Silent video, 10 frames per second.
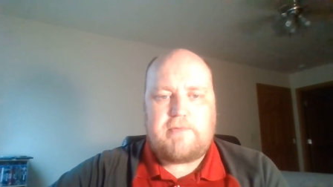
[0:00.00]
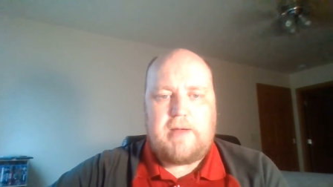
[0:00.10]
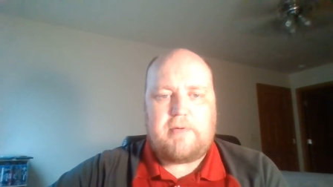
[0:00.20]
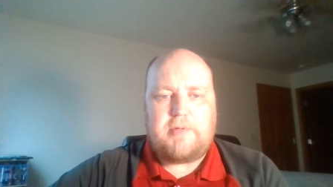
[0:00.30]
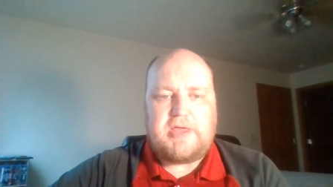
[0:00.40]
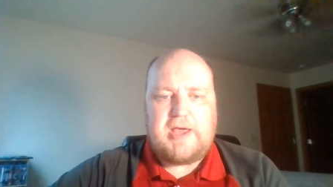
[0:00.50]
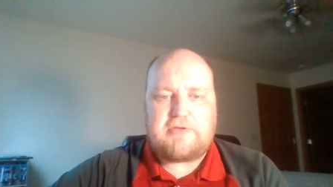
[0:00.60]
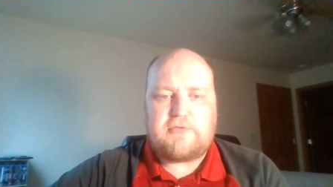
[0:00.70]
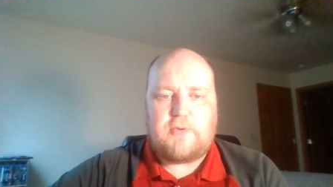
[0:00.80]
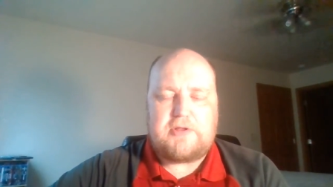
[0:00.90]
probably
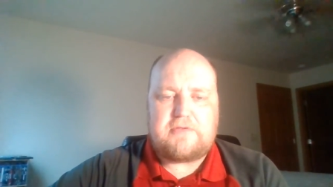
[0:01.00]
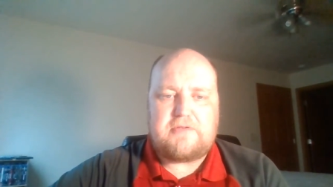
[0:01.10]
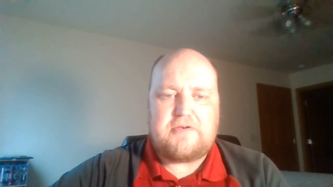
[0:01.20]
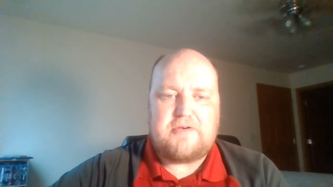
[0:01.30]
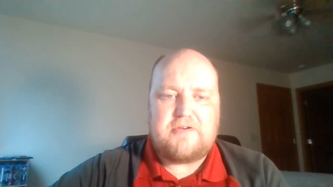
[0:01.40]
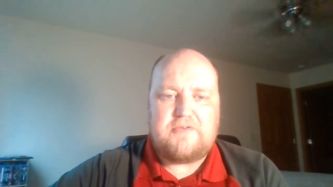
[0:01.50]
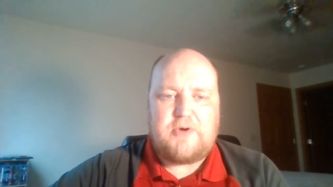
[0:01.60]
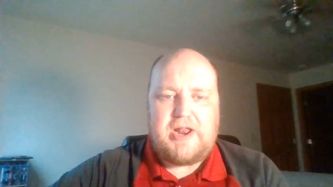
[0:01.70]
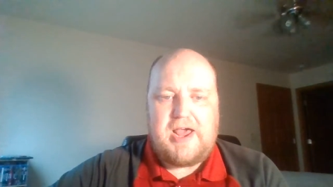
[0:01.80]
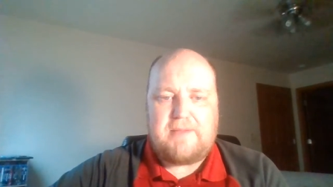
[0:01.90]
guess what uh,
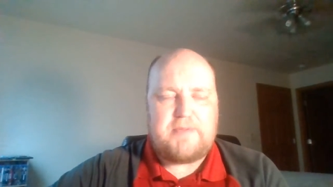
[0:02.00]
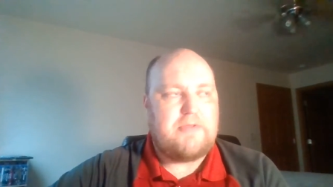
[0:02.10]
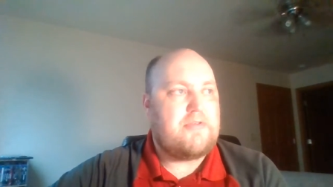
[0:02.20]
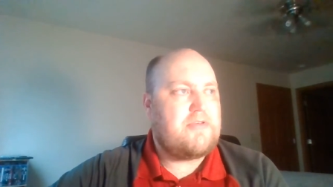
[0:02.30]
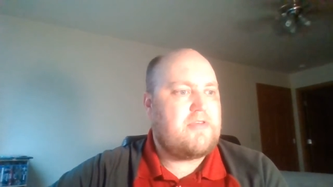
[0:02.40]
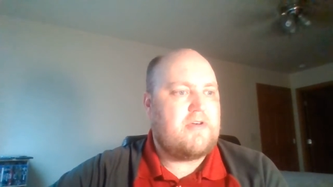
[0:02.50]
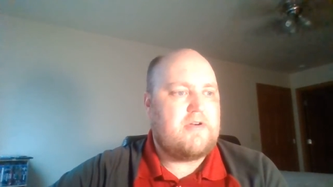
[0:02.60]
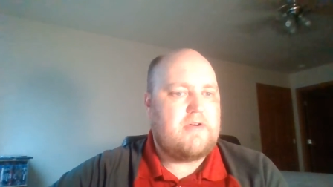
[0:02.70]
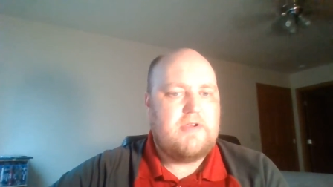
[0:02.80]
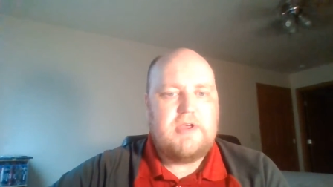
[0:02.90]
what happens
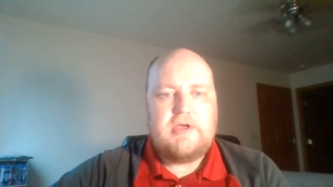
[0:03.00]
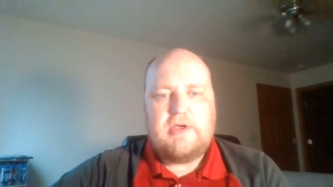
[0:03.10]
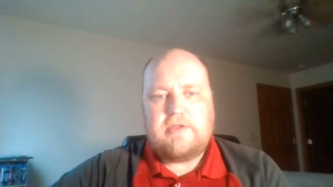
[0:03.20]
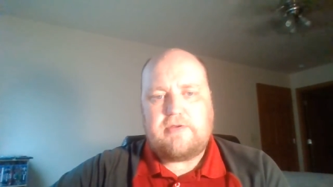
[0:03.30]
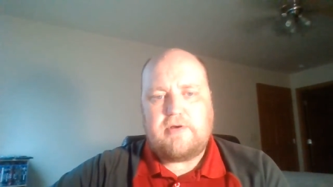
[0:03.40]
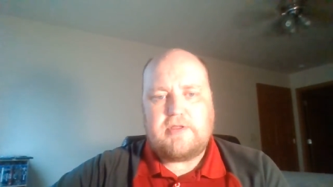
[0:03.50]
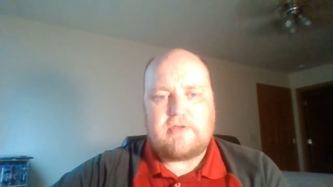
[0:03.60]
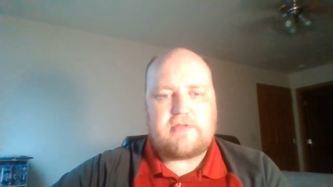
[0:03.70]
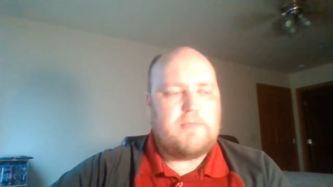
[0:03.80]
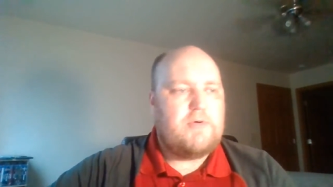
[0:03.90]
uh, during
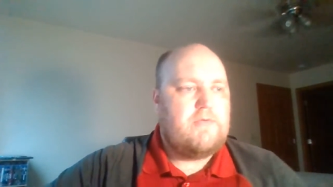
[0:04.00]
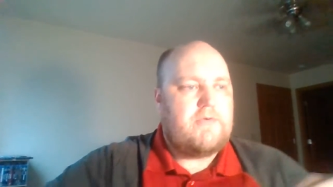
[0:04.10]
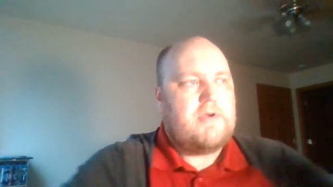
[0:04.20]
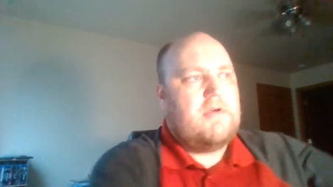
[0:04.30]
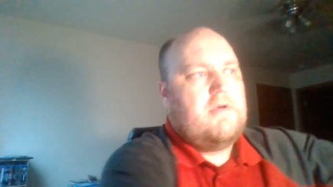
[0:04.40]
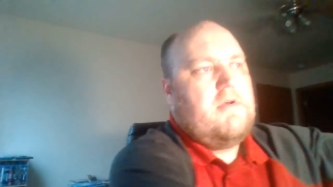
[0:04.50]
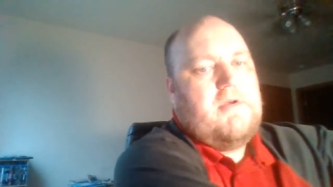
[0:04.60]
this movie.